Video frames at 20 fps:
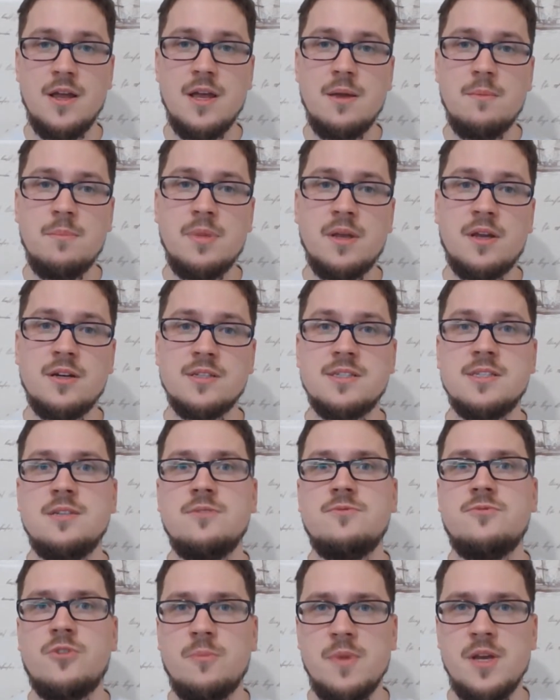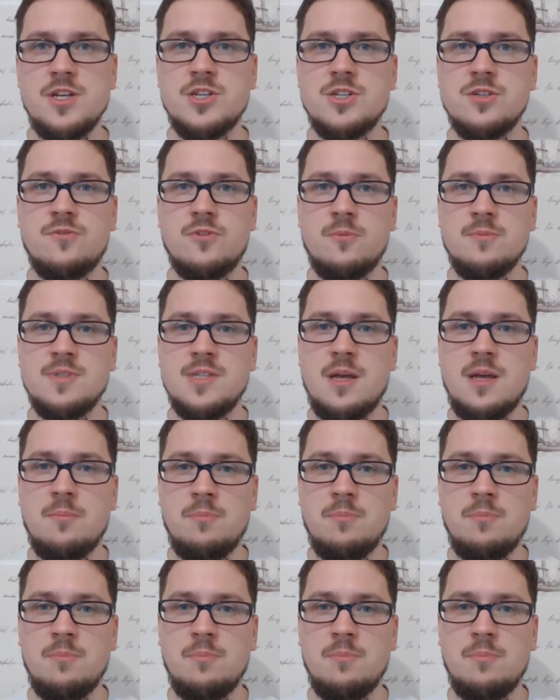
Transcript: because the information from some